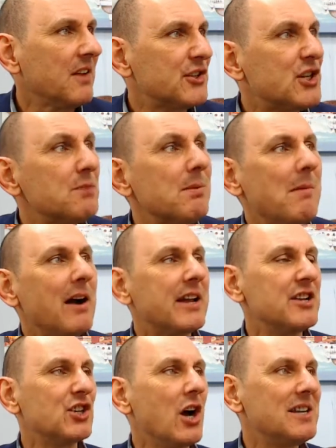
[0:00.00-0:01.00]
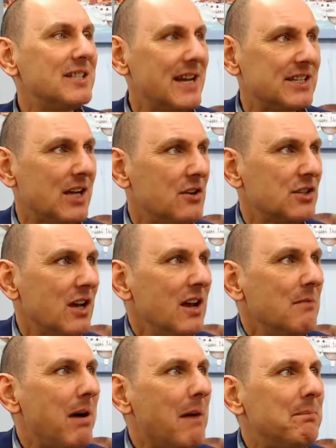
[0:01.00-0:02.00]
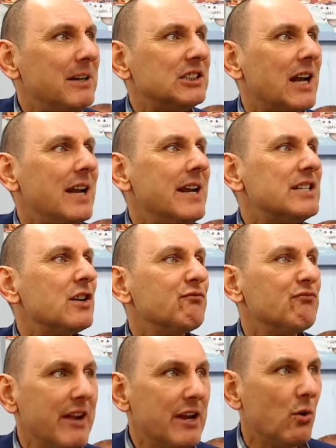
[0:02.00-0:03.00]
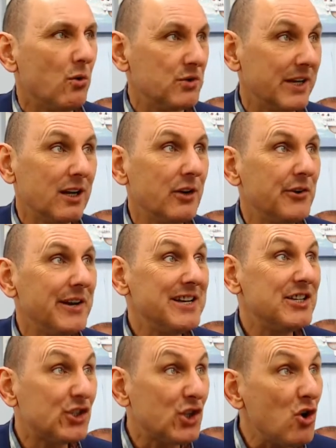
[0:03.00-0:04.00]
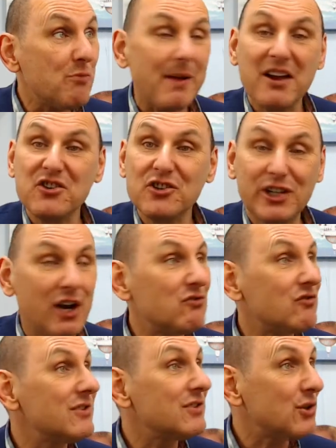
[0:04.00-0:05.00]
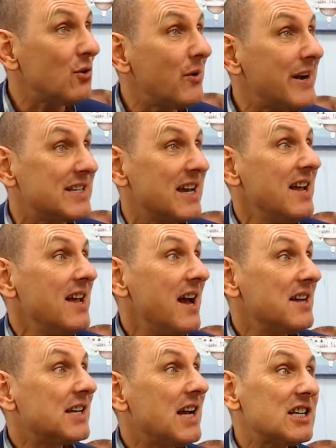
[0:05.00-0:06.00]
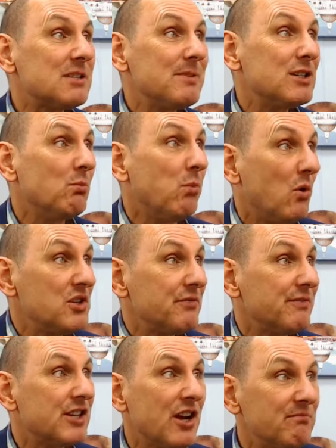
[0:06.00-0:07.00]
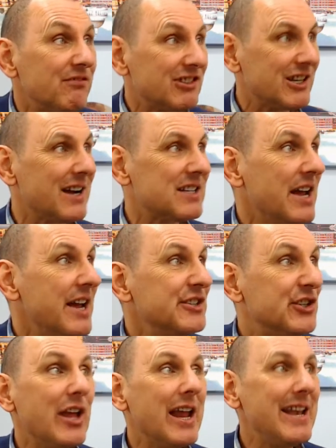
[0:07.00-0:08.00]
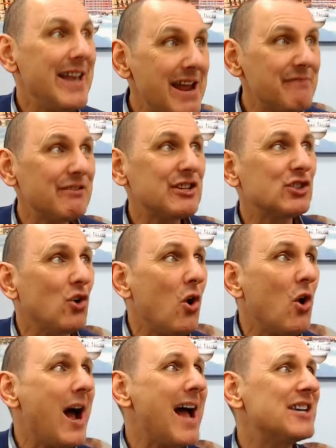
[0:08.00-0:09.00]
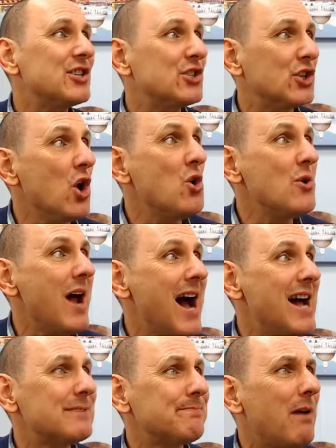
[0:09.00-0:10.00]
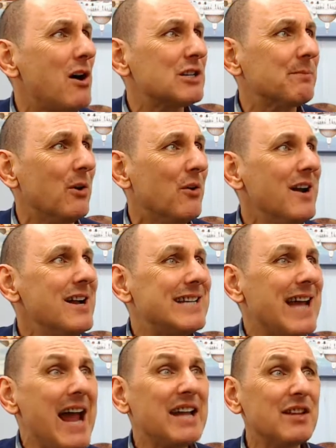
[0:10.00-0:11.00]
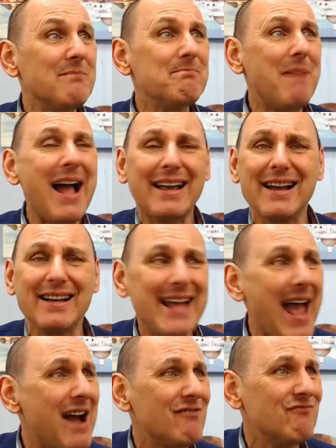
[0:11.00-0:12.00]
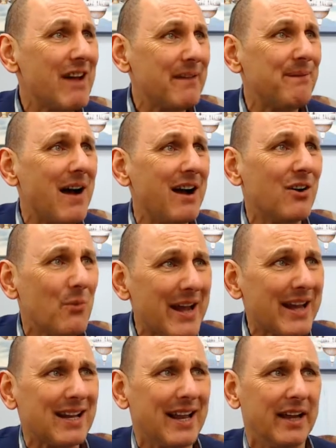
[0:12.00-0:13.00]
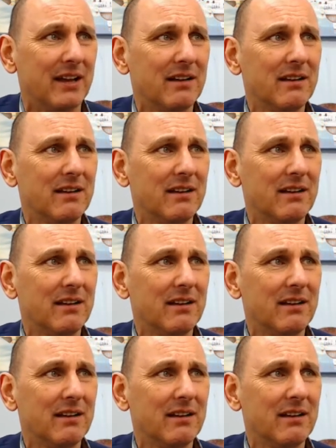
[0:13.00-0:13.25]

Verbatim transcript: supermarket giant Tesco's published a list of recalls including soup and children's toys as customers are warned to return products to their nearest store as soon as possible. Take them back and get a refund quickly.